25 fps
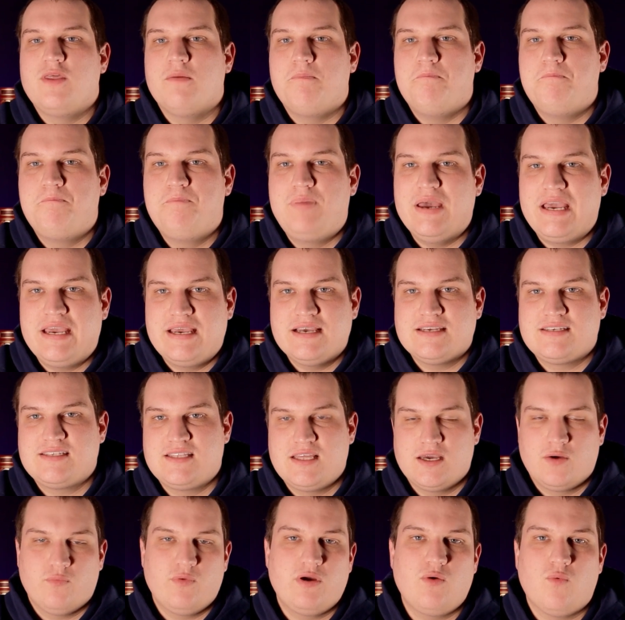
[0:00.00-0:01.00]
the
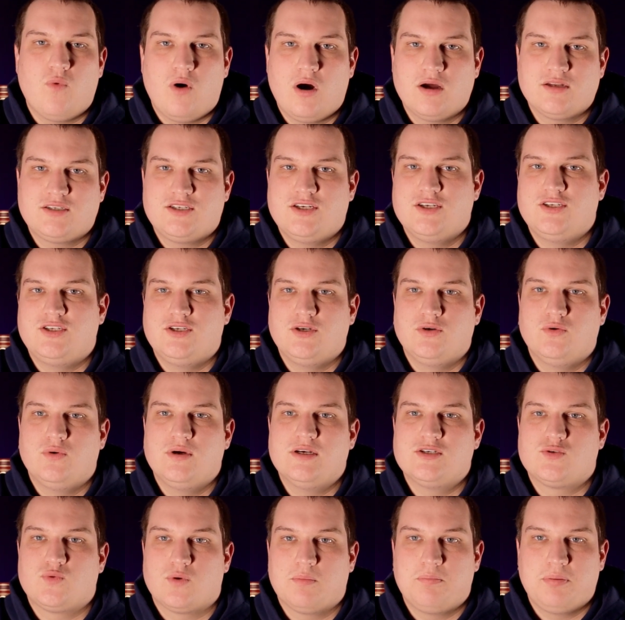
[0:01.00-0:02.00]
biggest thing we want to
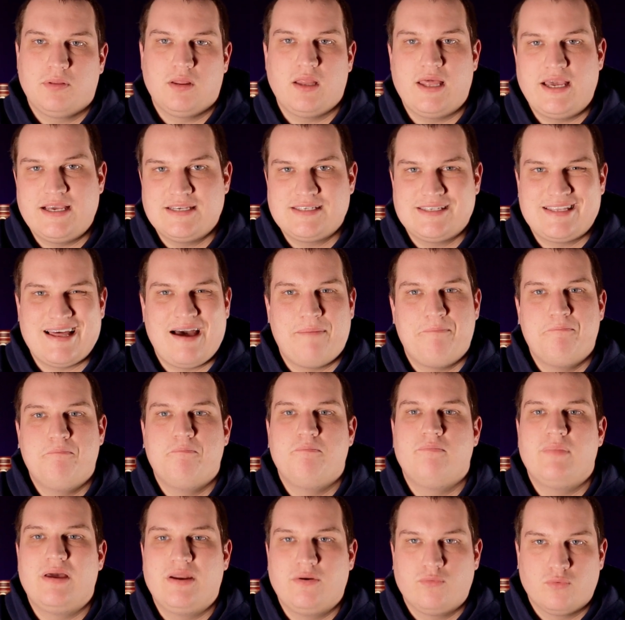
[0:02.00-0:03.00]
do is replace that
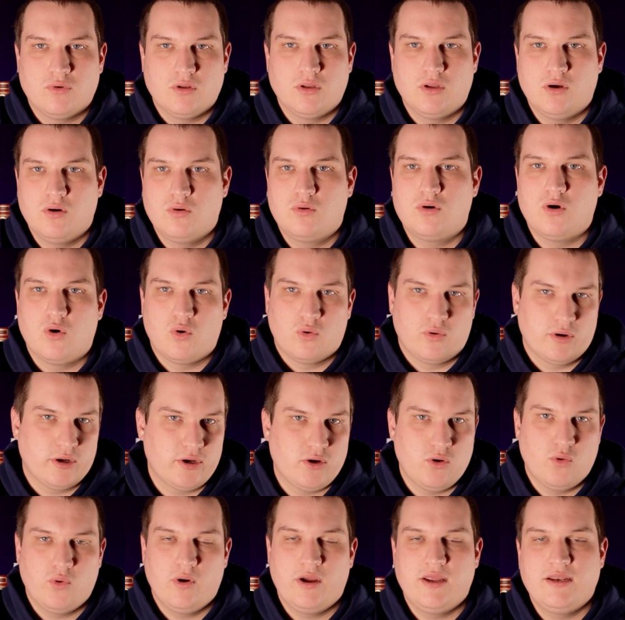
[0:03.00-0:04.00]

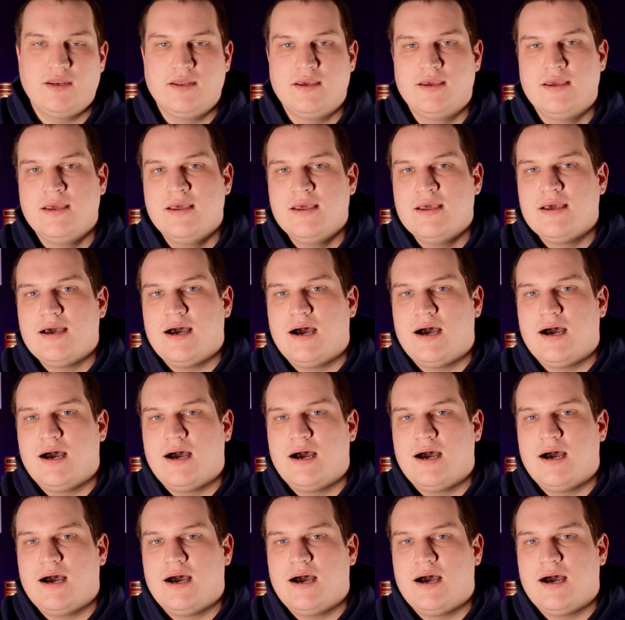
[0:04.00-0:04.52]
mineralocorticoid.